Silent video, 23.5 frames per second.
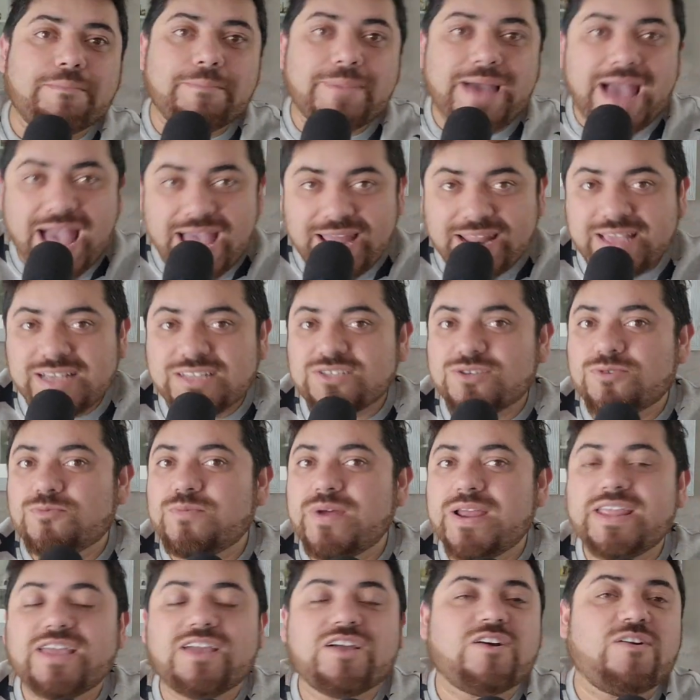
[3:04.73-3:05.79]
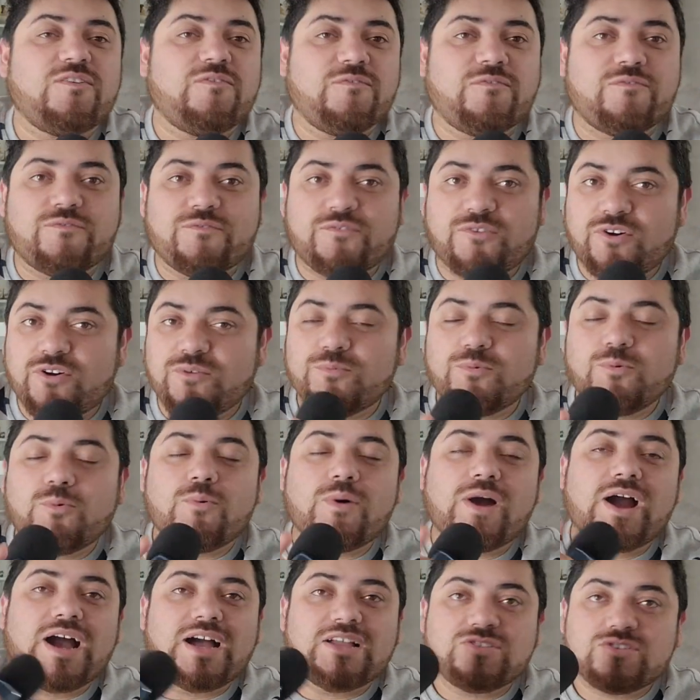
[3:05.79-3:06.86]
Madix already confirmed
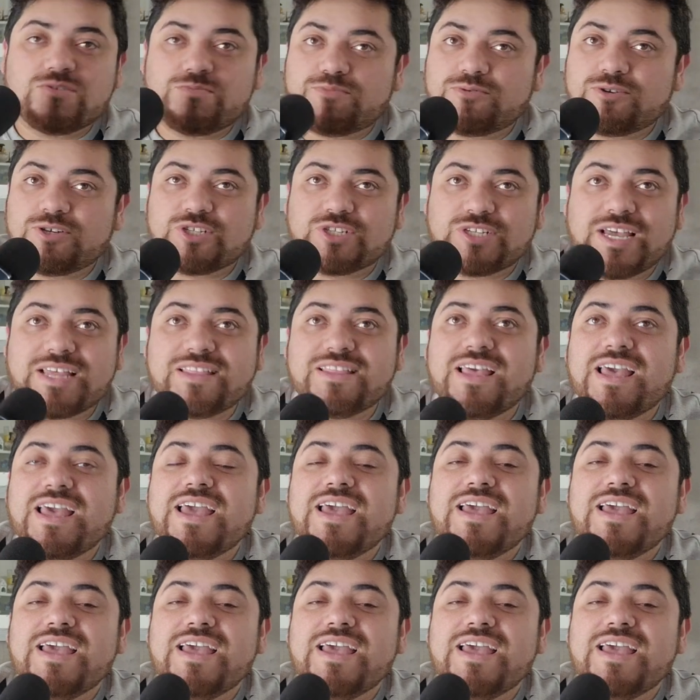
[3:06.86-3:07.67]
100%